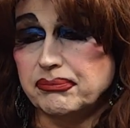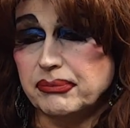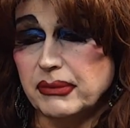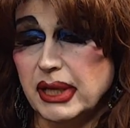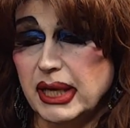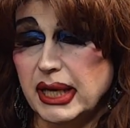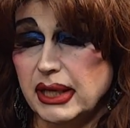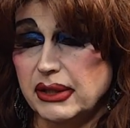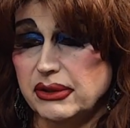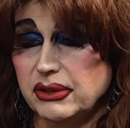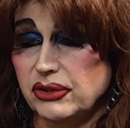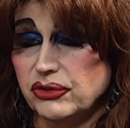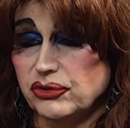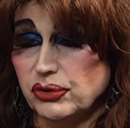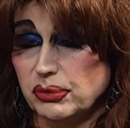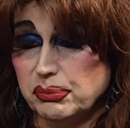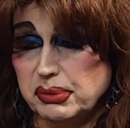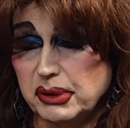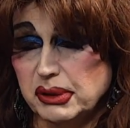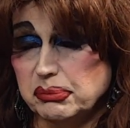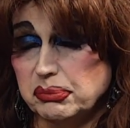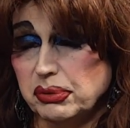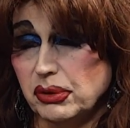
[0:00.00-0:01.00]
and these are
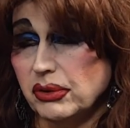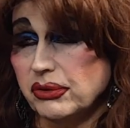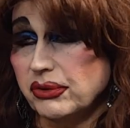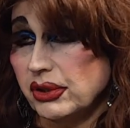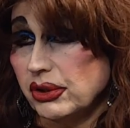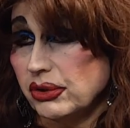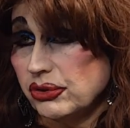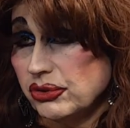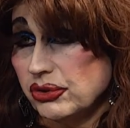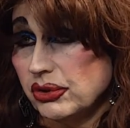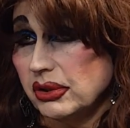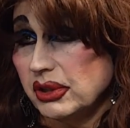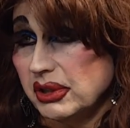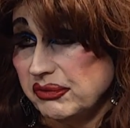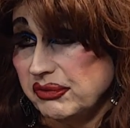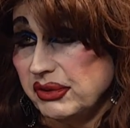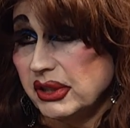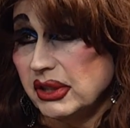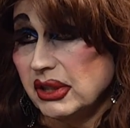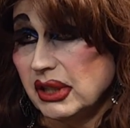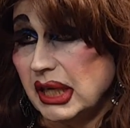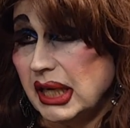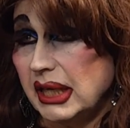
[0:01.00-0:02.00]
people that are living
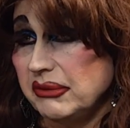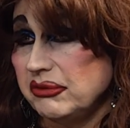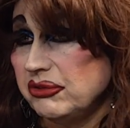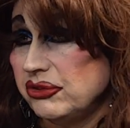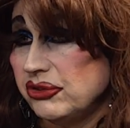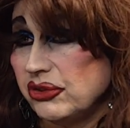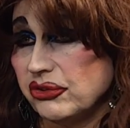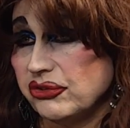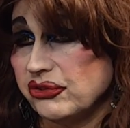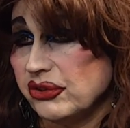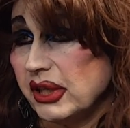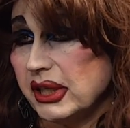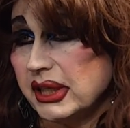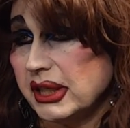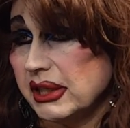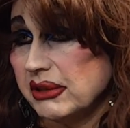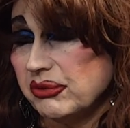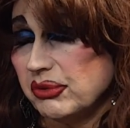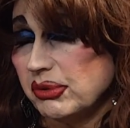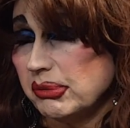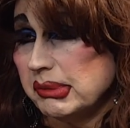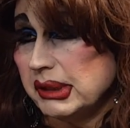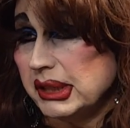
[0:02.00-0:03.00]
lives just like
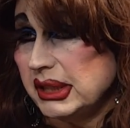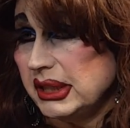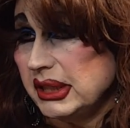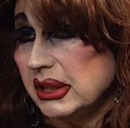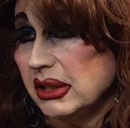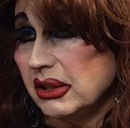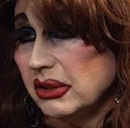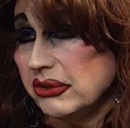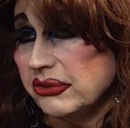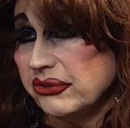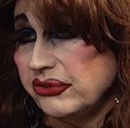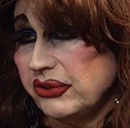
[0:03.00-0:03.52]
everybody else,